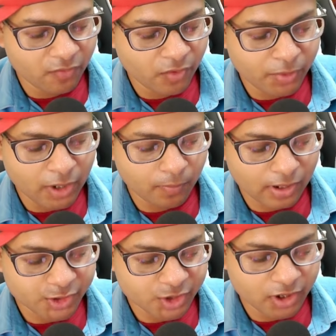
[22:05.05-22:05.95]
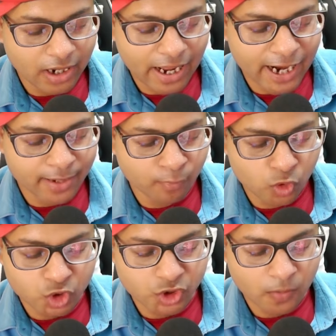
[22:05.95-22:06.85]
50% at
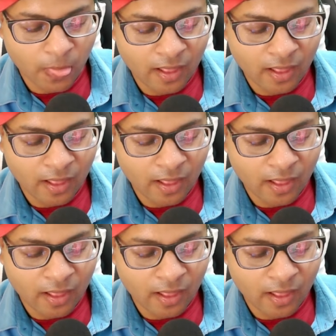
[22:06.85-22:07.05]
most